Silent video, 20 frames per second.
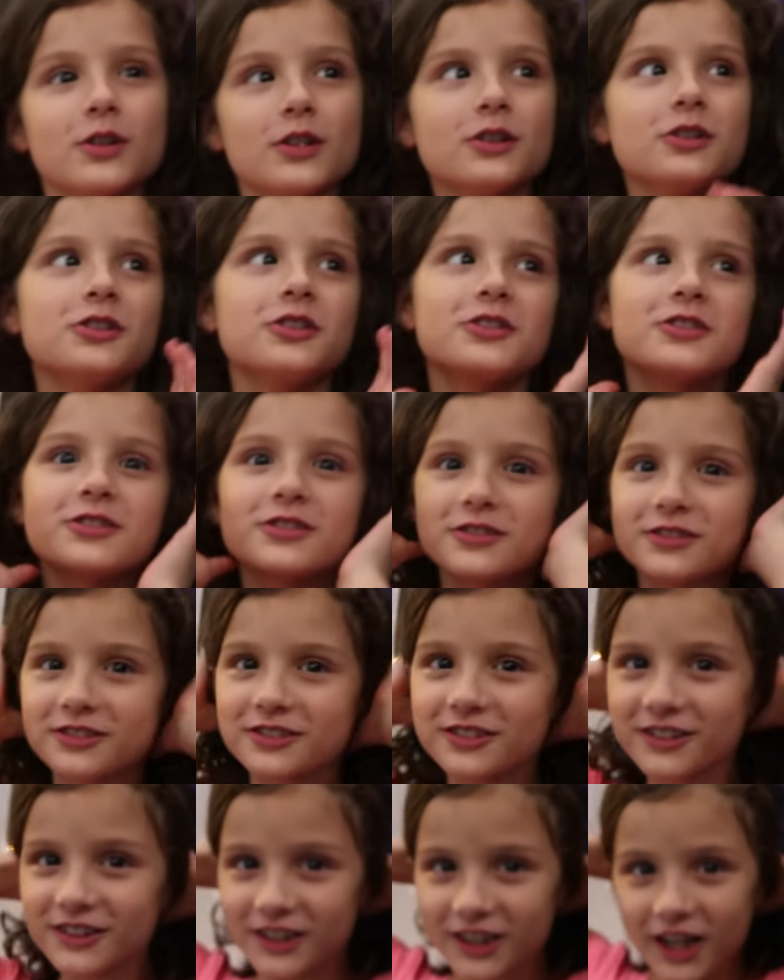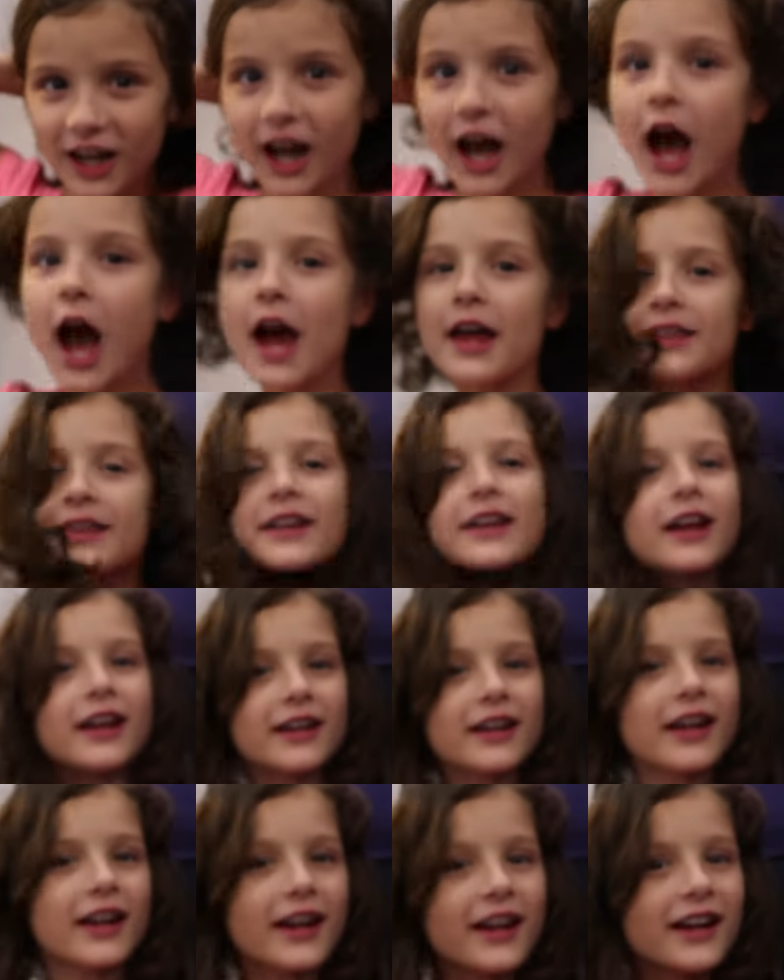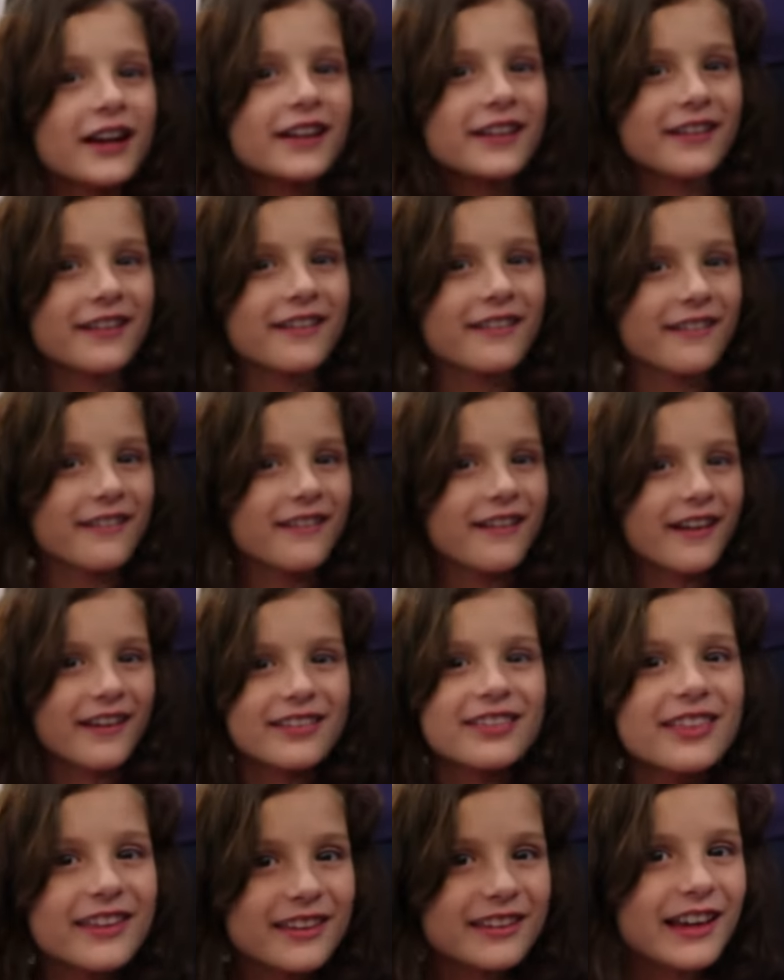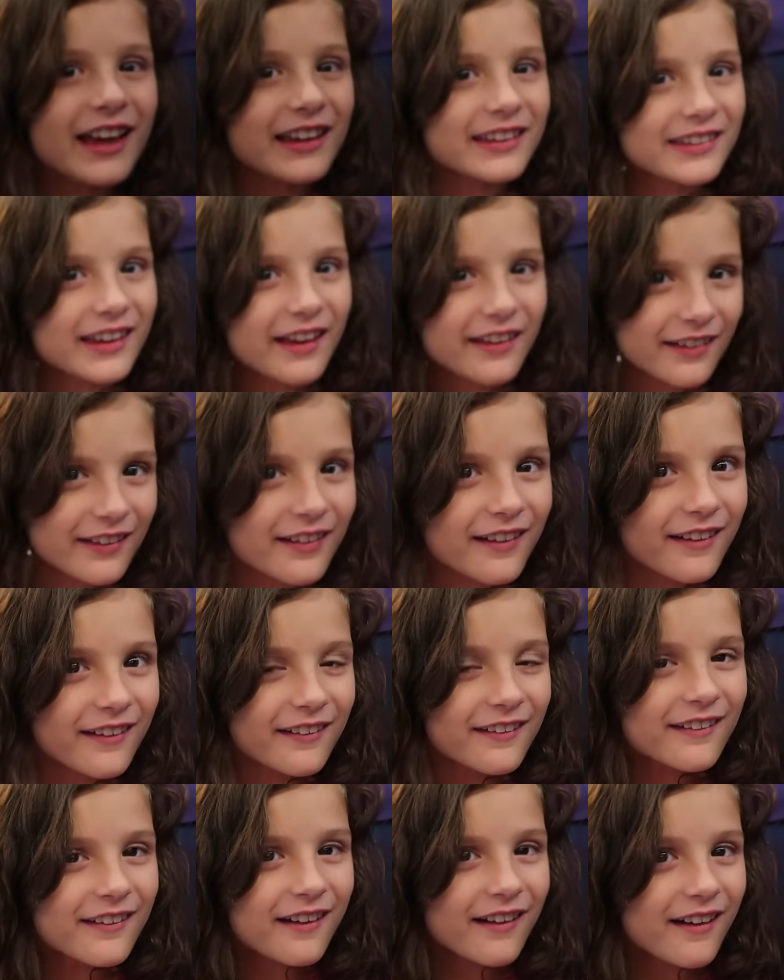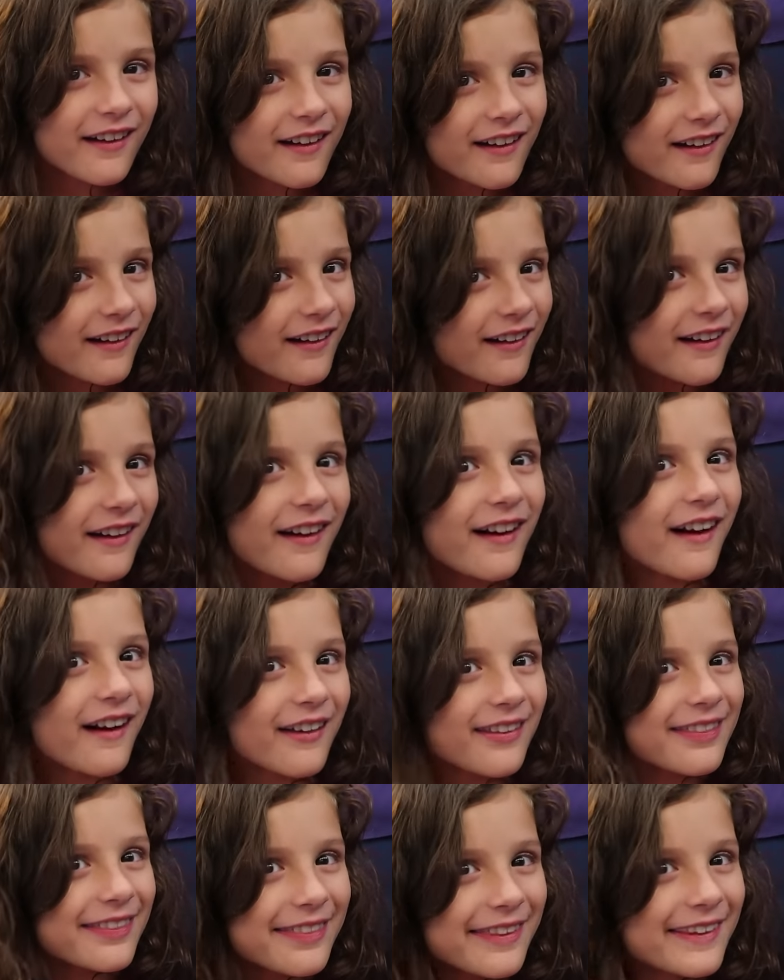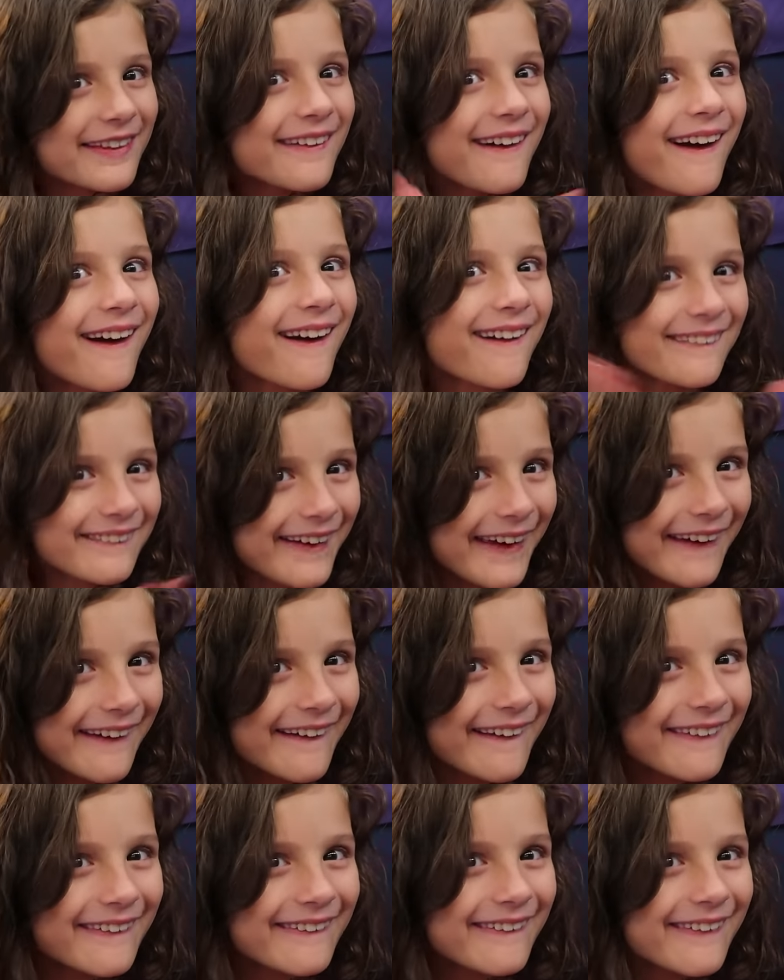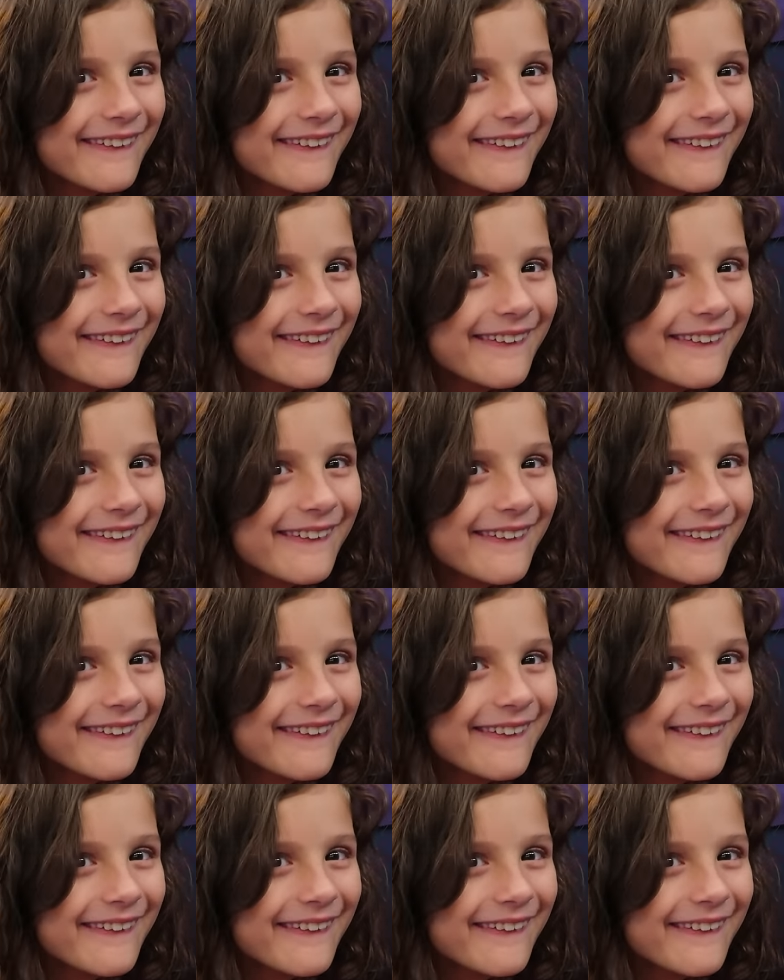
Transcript: You think you can make this? It's like a baby flight. It's like a tiny itty bitty baby flight compared to fourteen.